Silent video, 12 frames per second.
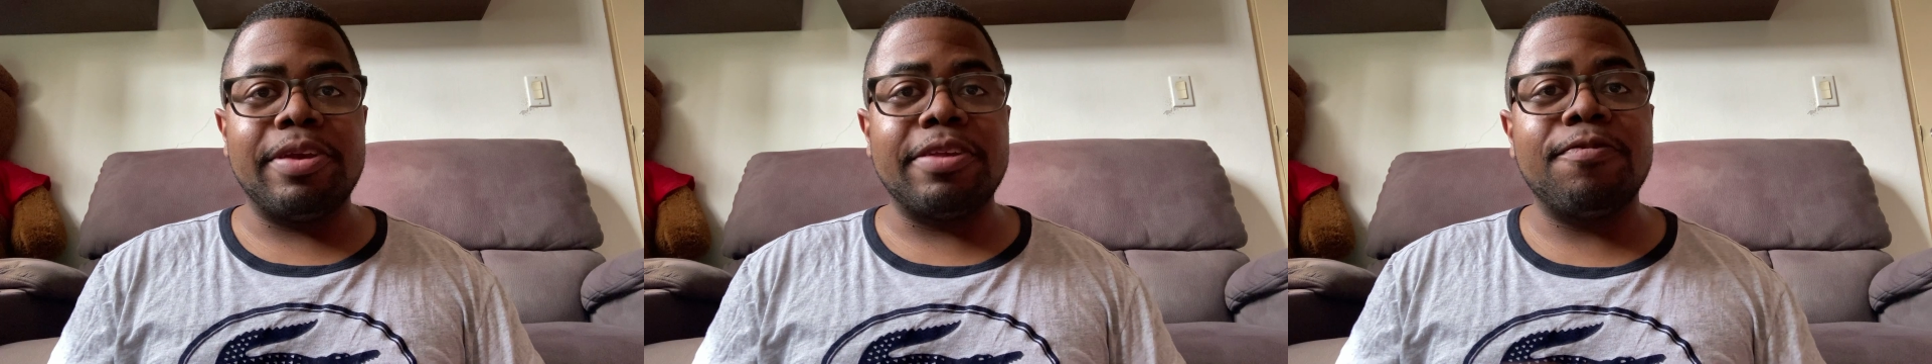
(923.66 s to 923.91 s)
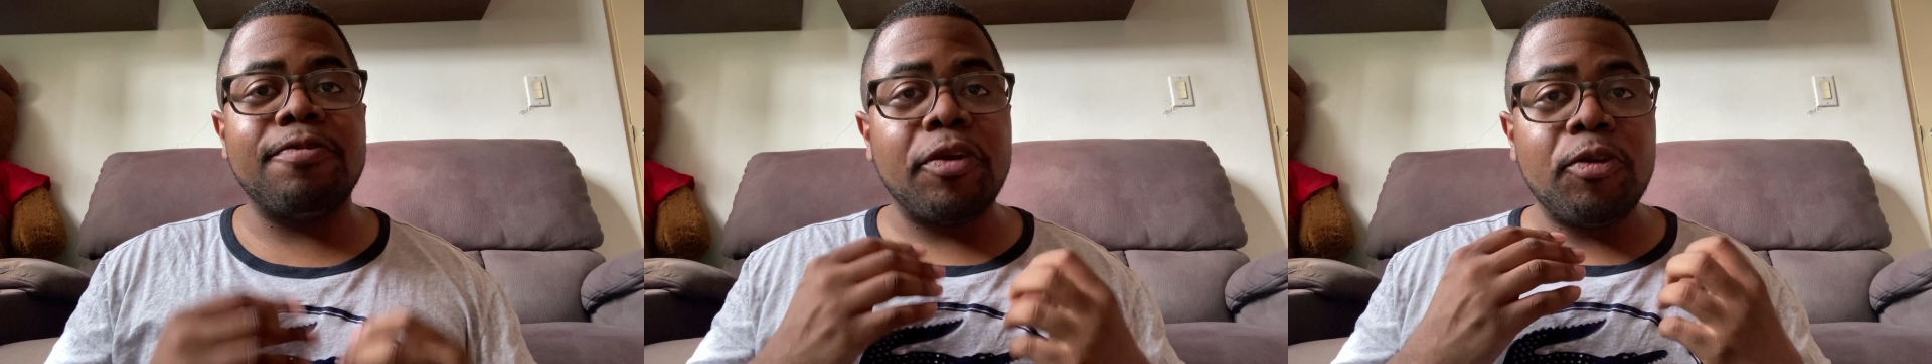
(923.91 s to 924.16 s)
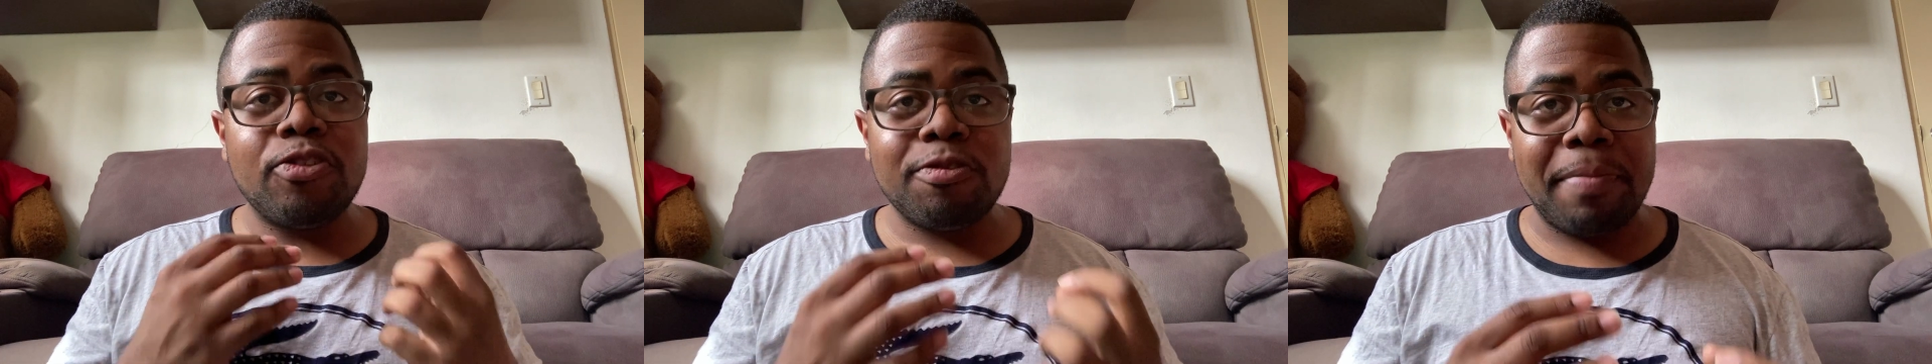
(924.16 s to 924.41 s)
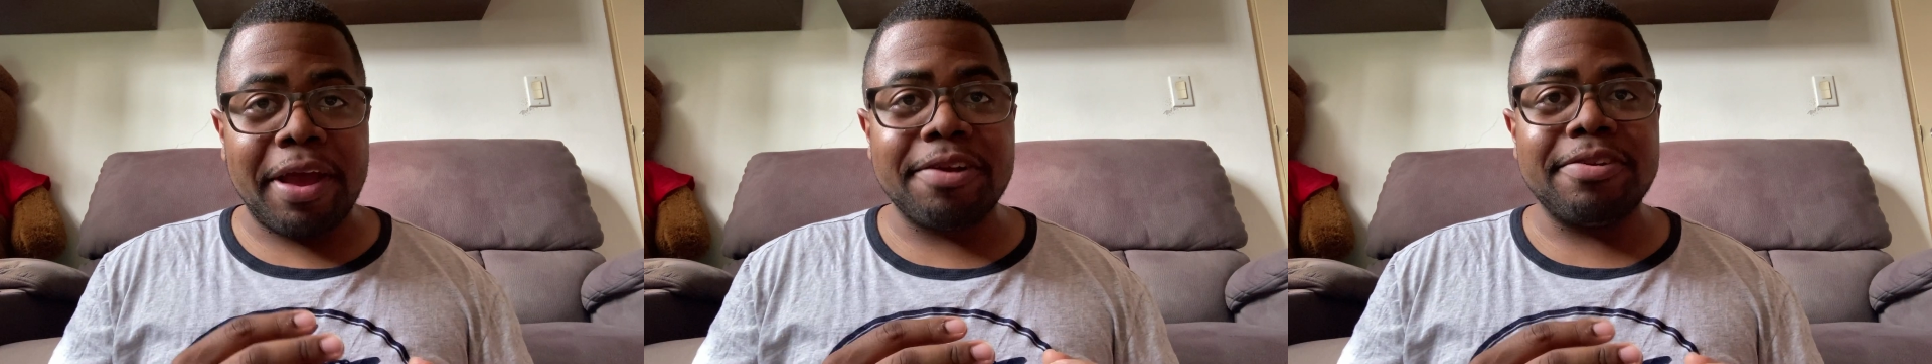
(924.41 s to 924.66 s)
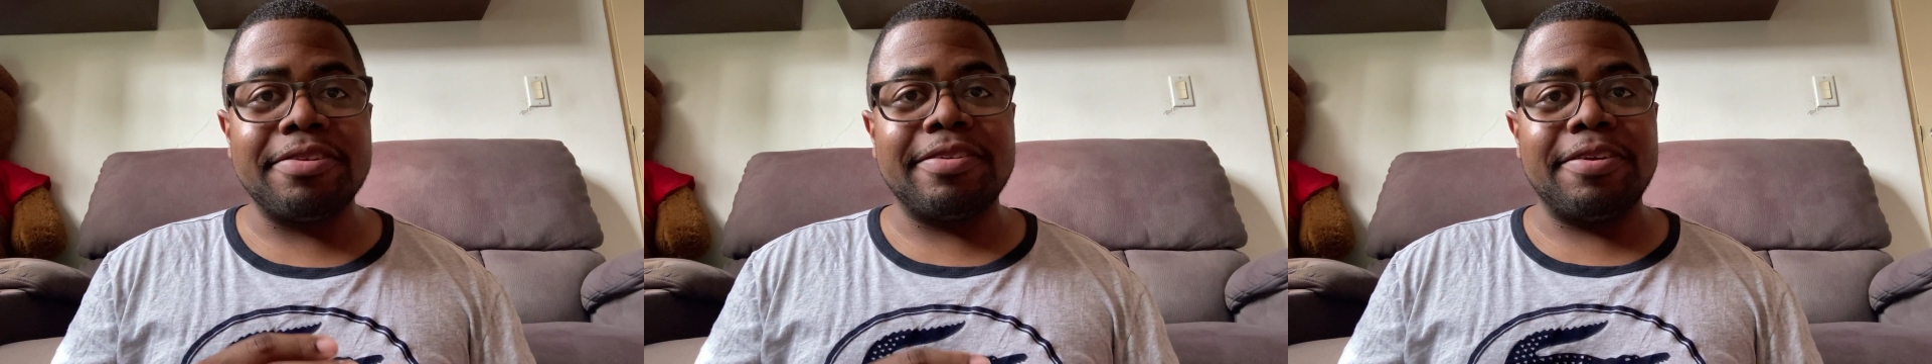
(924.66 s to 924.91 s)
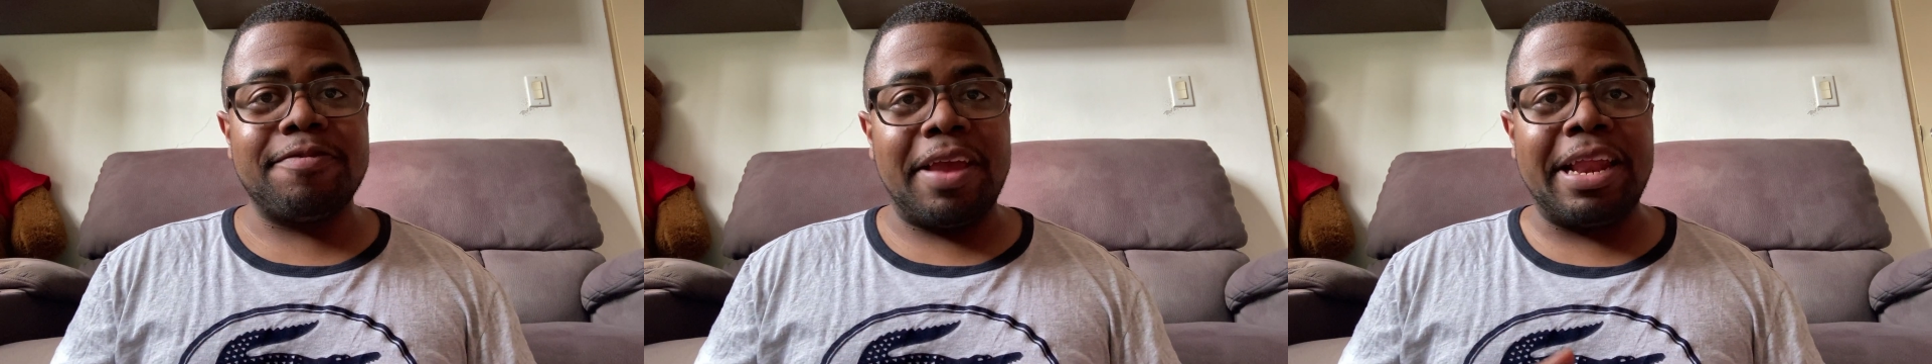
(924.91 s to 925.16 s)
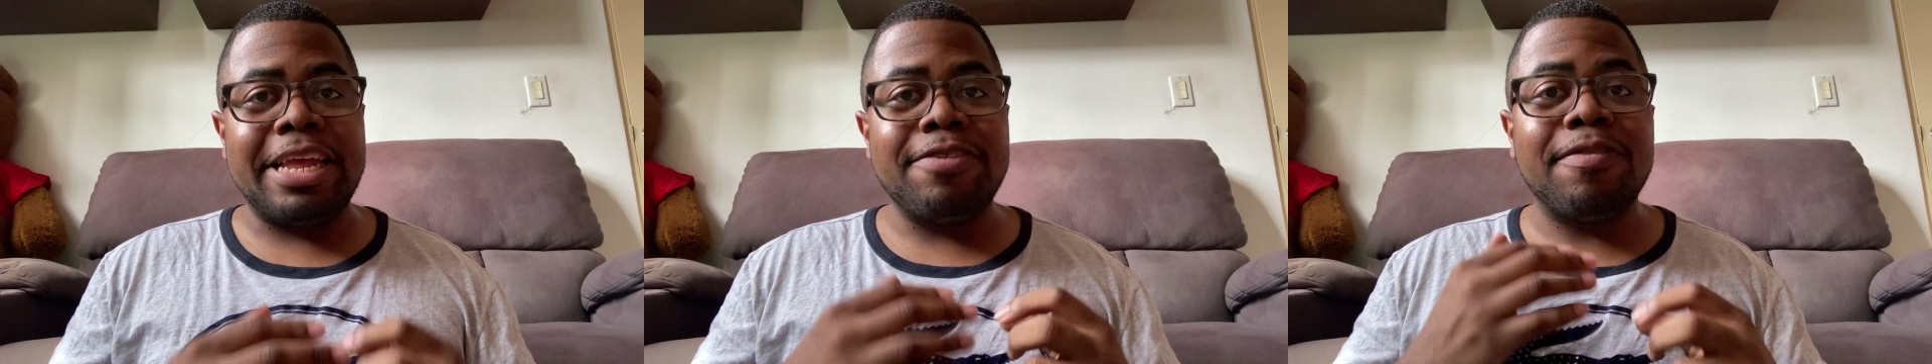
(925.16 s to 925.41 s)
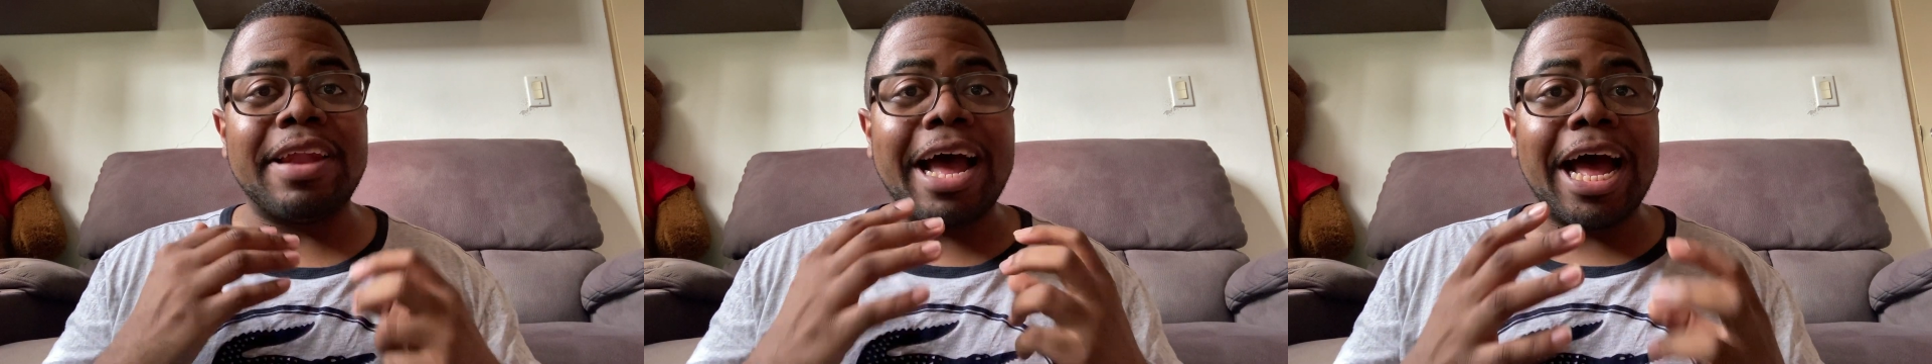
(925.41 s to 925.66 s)
get very speculative, and
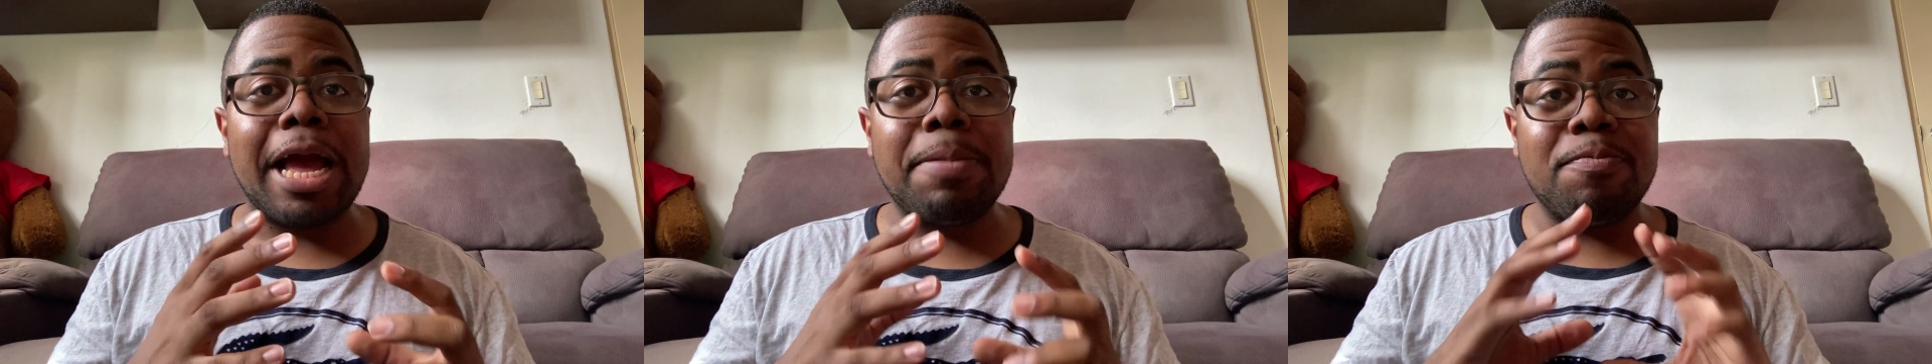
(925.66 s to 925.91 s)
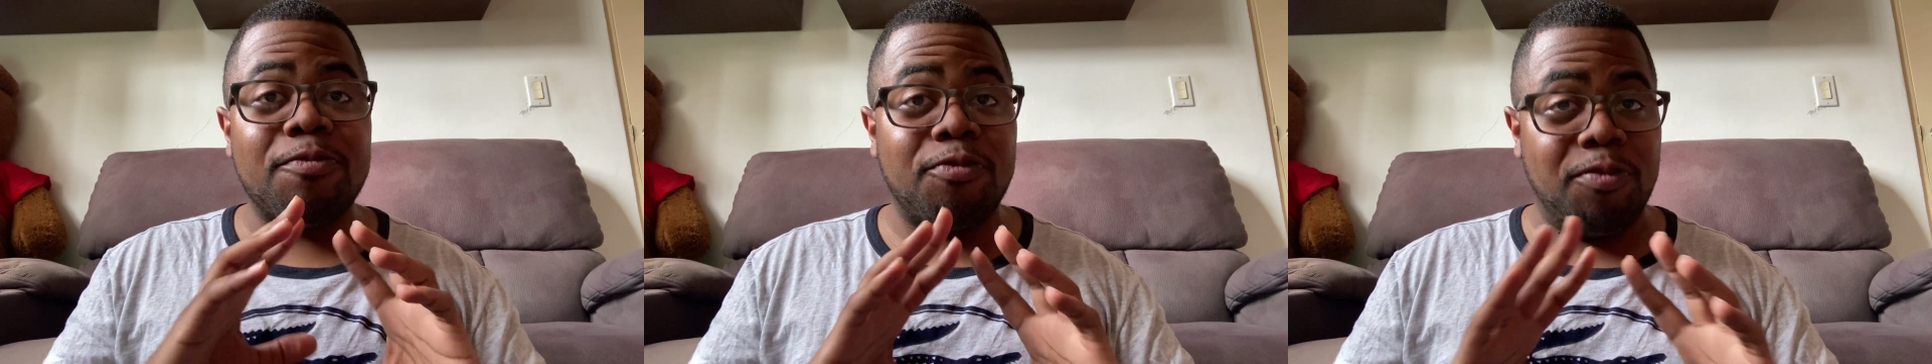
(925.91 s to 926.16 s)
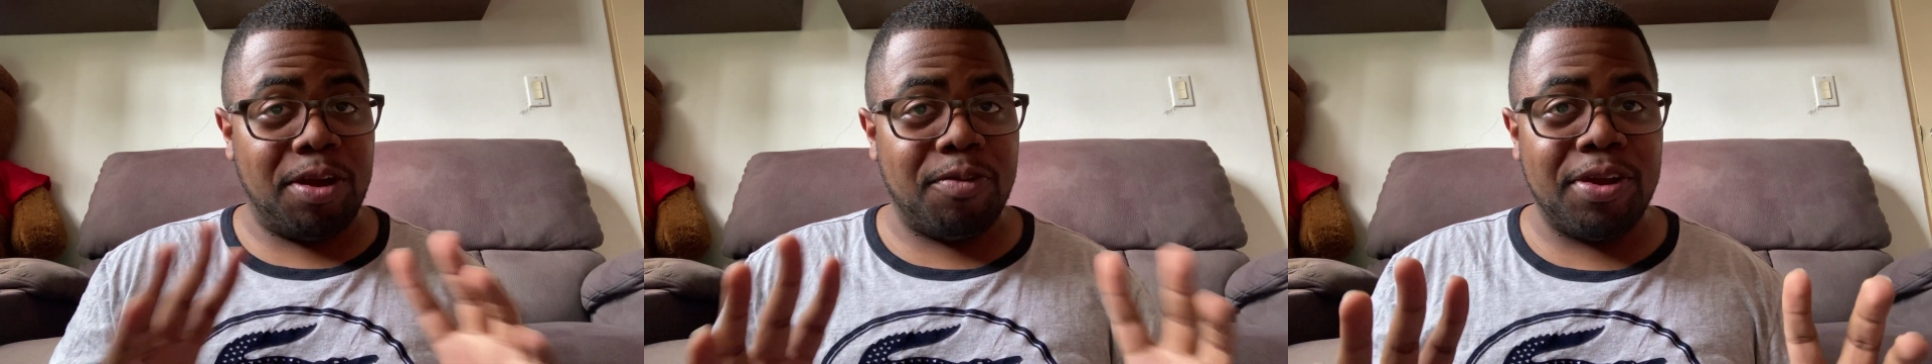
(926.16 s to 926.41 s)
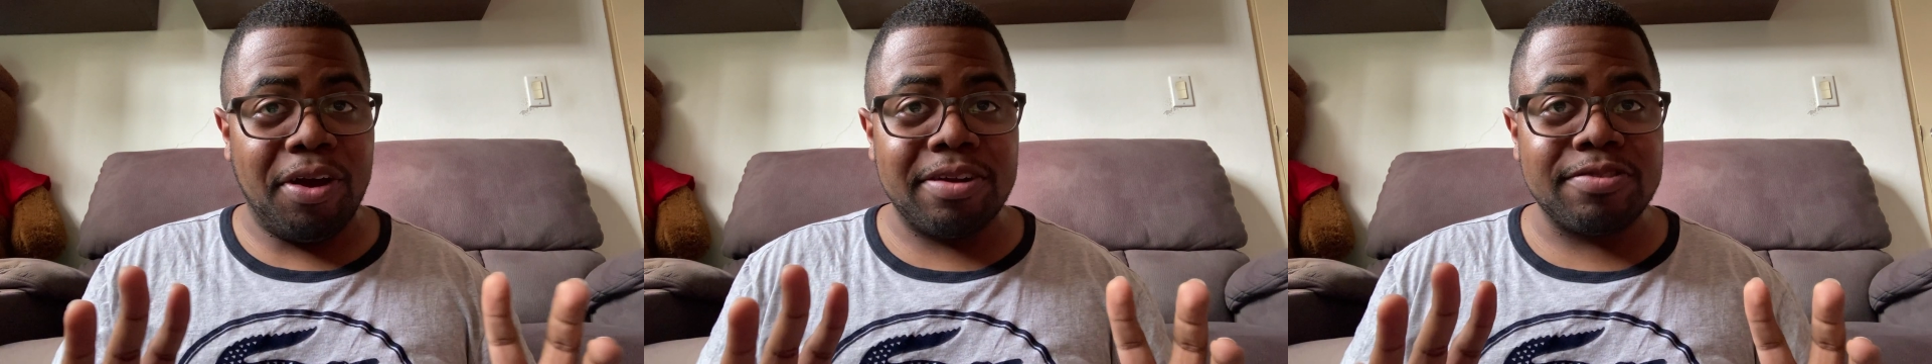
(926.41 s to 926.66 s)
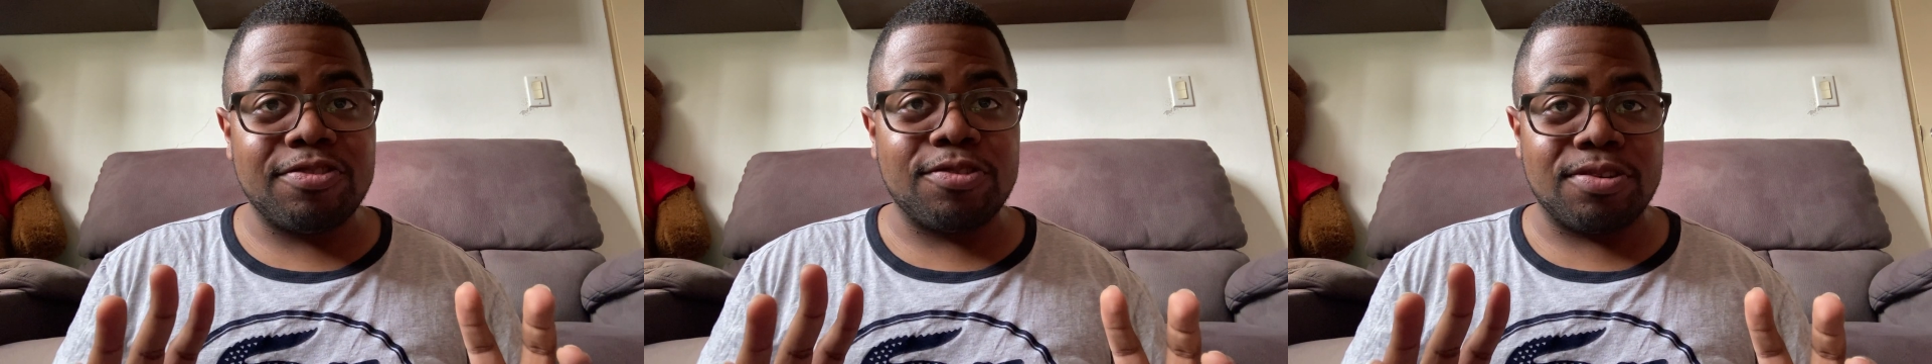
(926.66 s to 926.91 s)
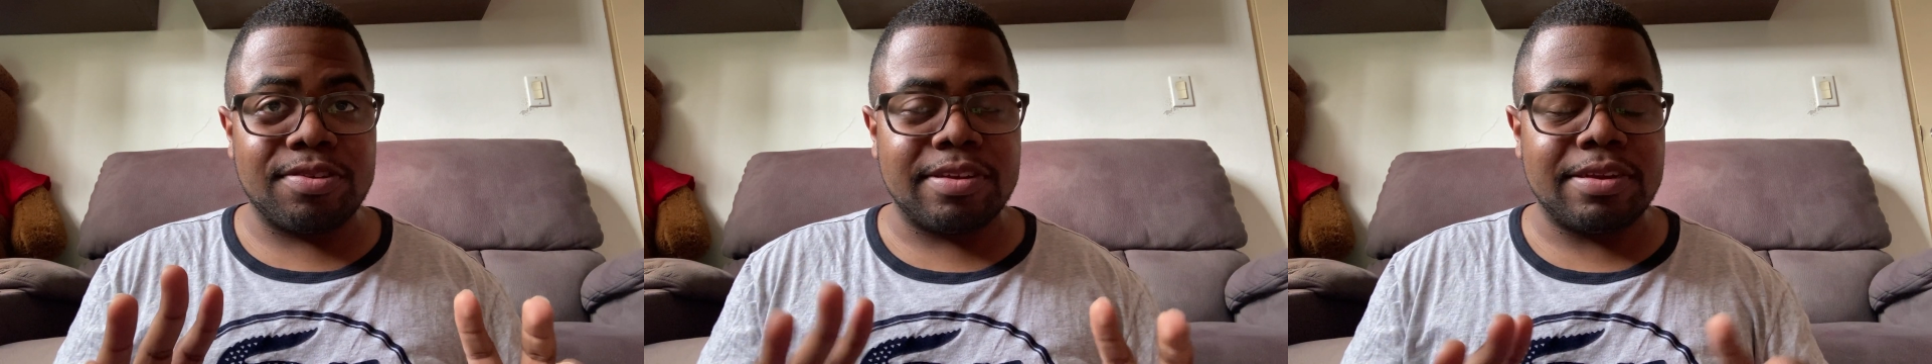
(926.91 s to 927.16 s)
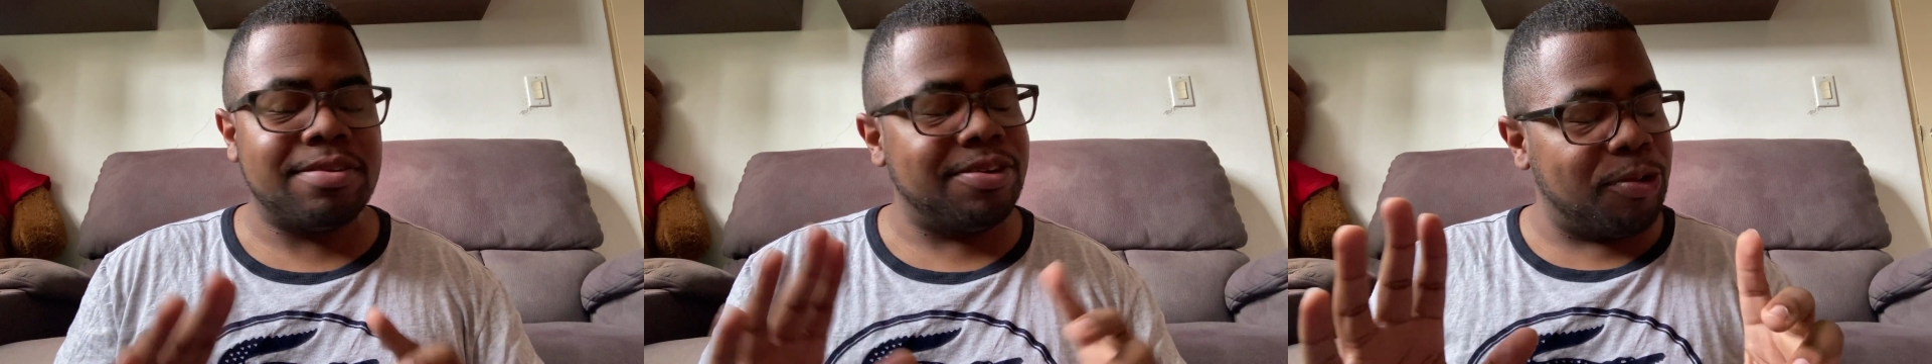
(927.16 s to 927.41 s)
even I'm very uncertain,